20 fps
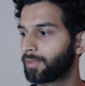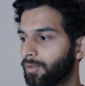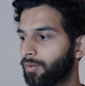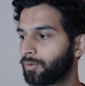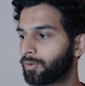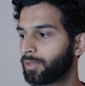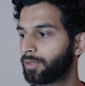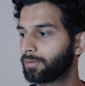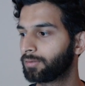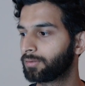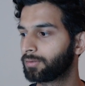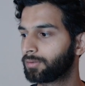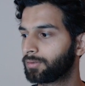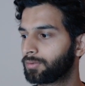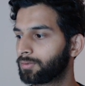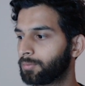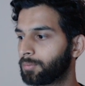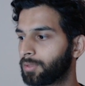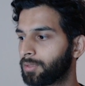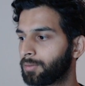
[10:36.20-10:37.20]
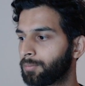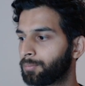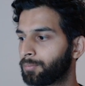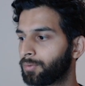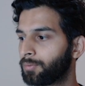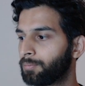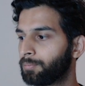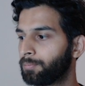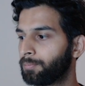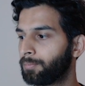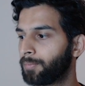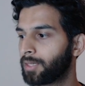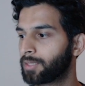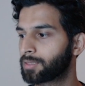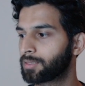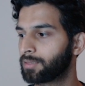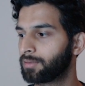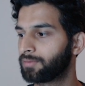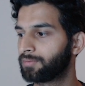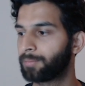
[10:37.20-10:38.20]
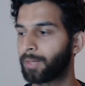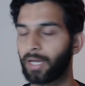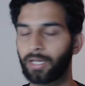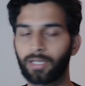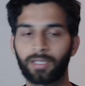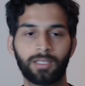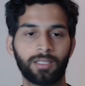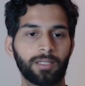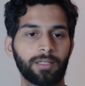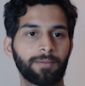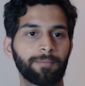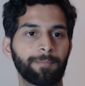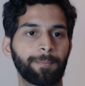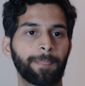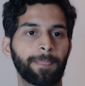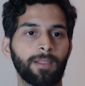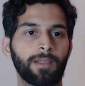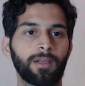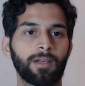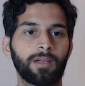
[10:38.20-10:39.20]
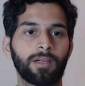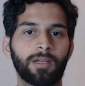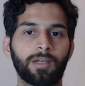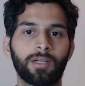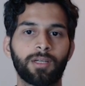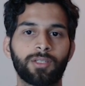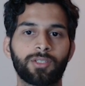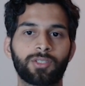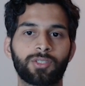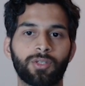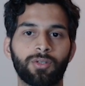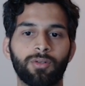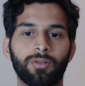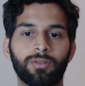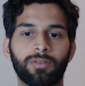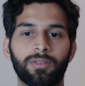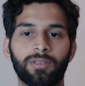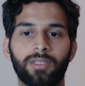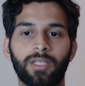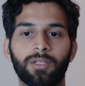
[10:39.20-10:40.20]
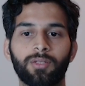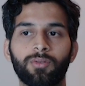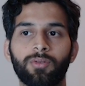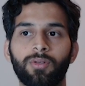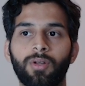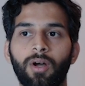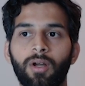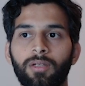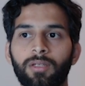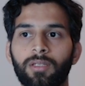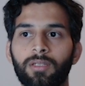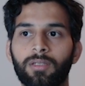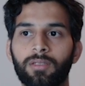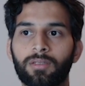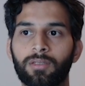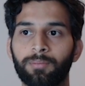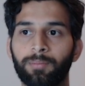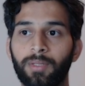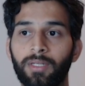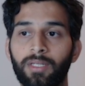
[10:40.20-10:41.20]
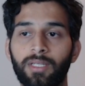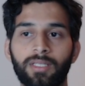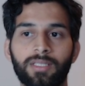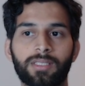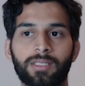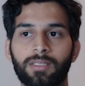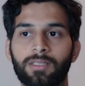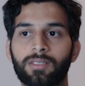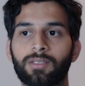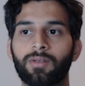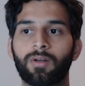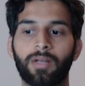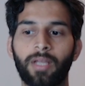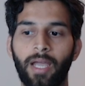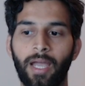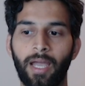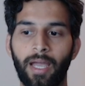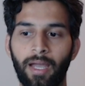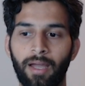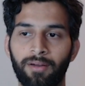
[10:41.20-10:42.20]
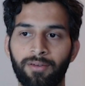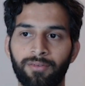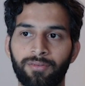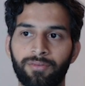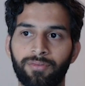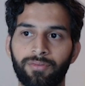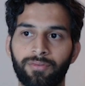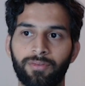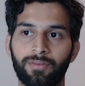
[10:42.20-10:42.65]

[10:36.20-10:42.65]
Okay, I'm gonna put myself back here. So they do not, Bill Gates does not have